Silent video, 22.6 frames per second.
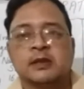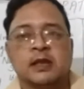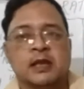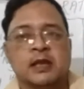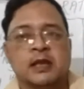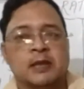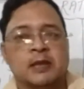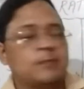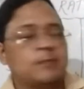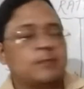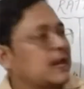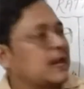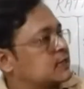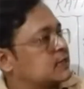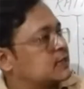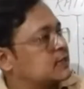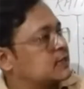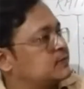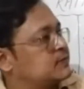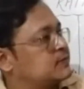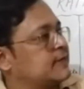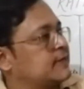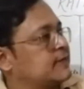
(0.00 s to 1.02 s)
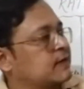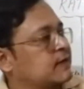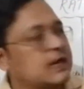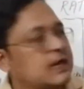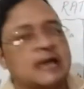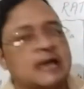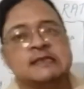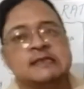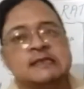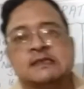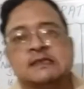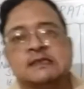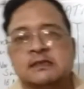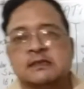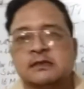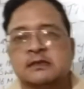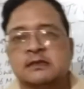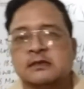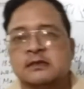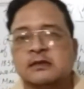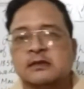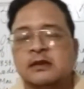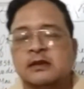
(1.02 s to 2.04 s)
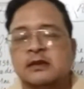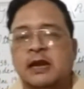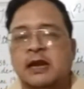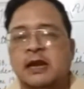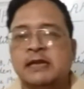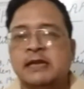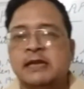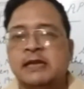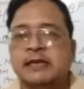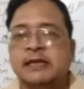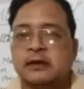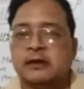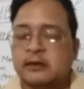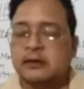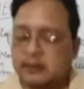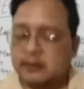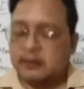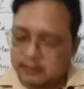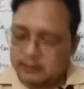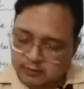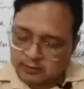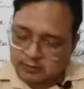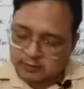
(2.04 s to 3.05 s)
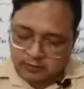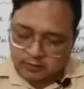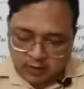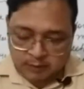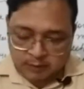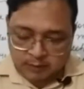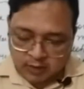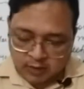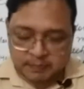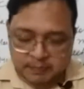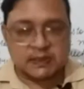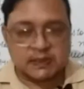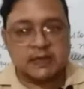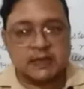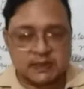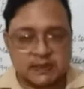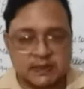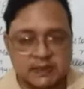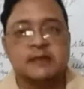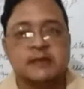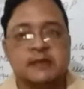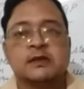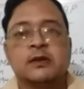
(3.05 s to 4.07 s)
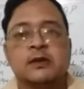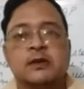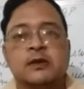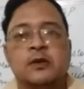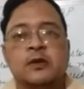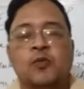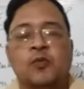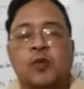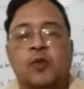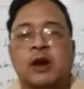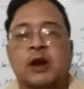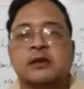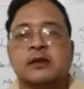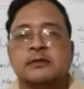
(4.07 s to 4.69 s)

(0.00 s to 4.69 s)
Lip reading: Blacksmith gave a glance and then got busy in his work.